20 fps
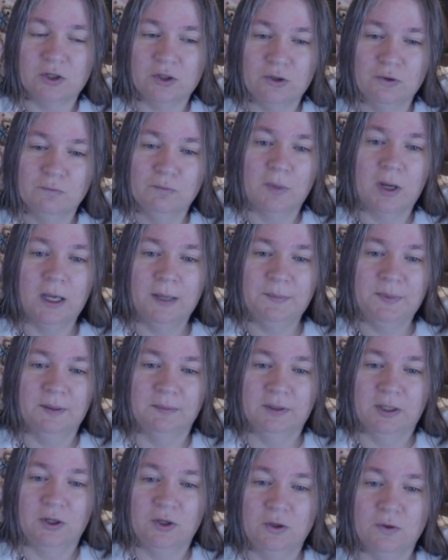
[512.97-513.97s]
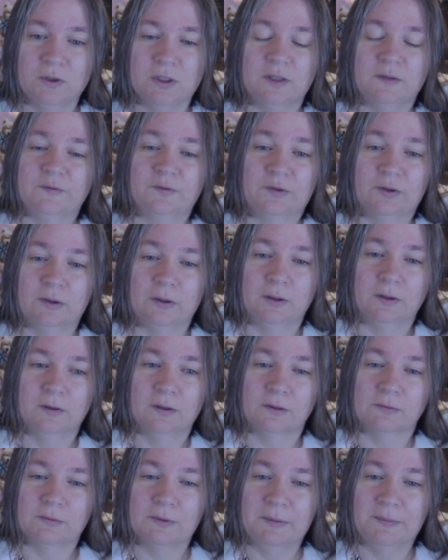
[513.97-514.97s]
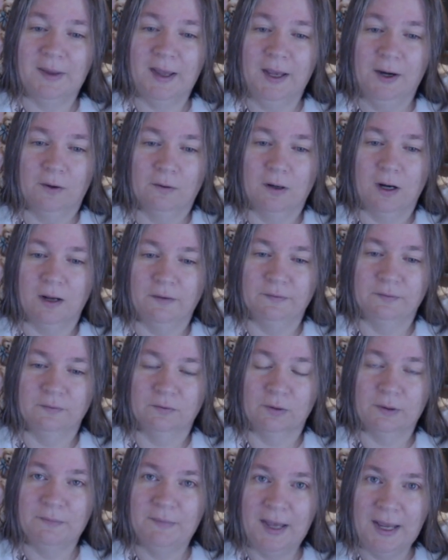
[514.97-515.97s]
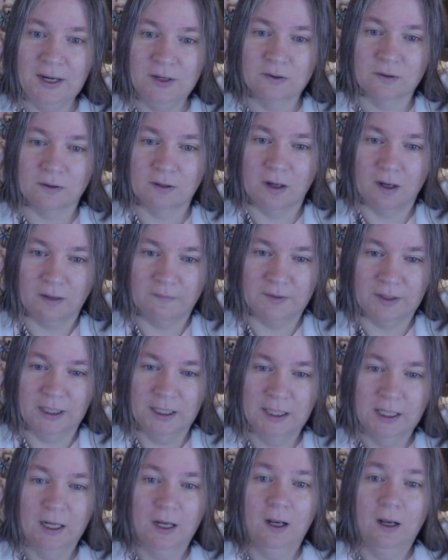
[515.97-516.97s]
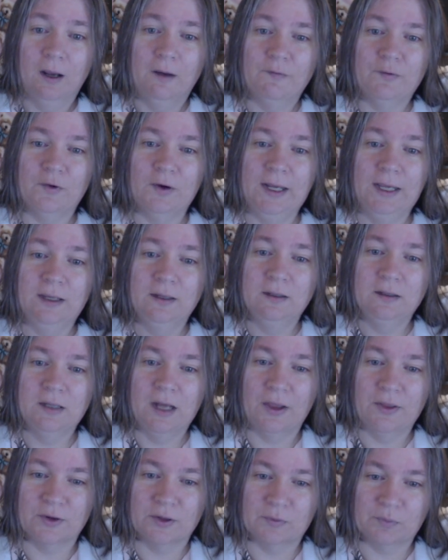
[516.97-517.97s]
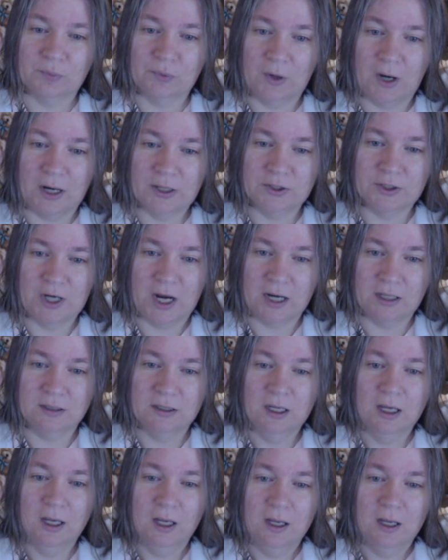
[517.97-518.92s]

you might be able to use it for the remainder of it for another project.